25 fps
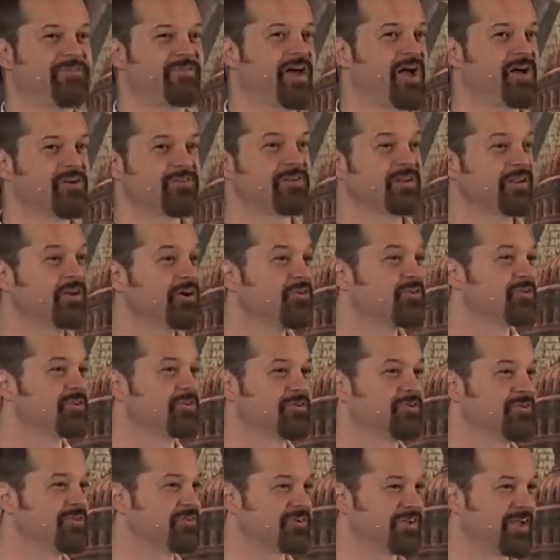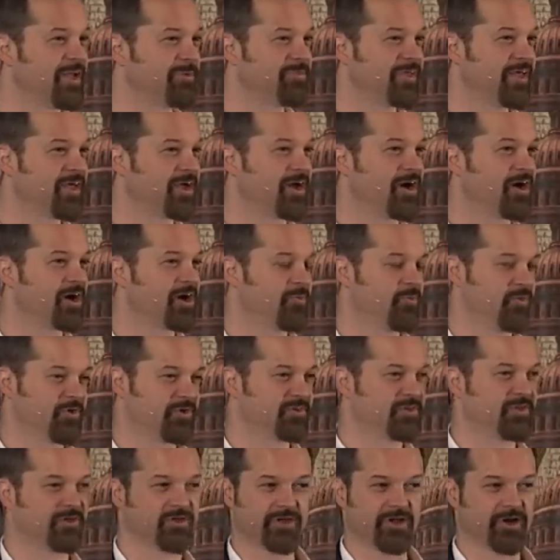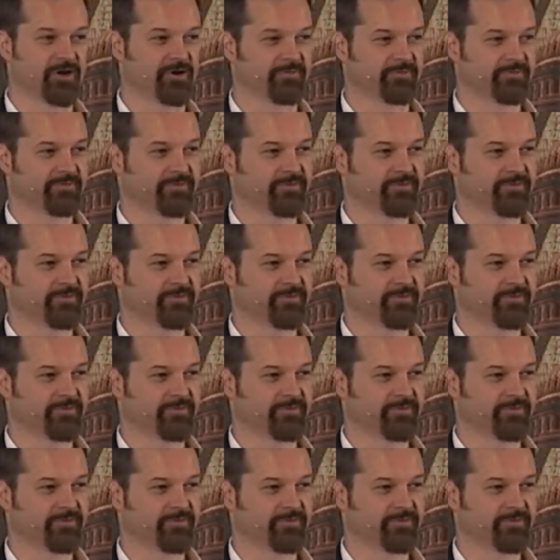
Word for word: thousand years to do the same thing. How come we're still here?